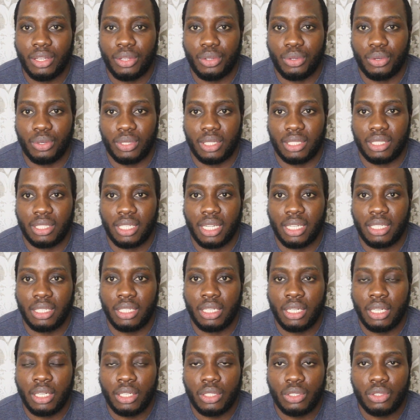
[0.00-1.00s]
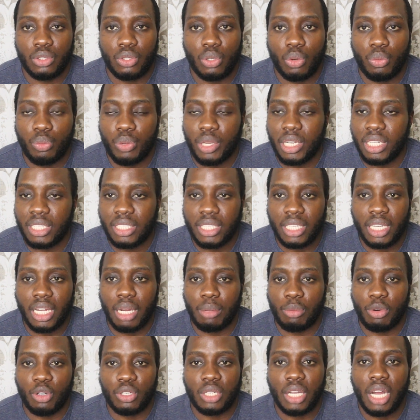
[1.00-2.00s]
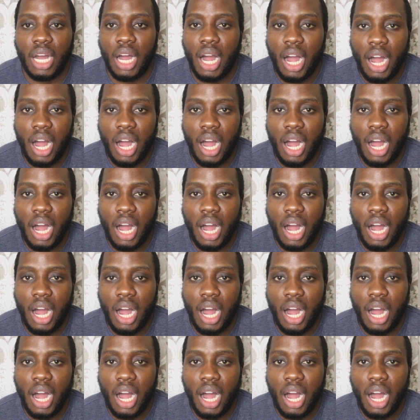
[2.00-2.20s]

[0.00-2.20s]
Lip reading: You understand? So really think about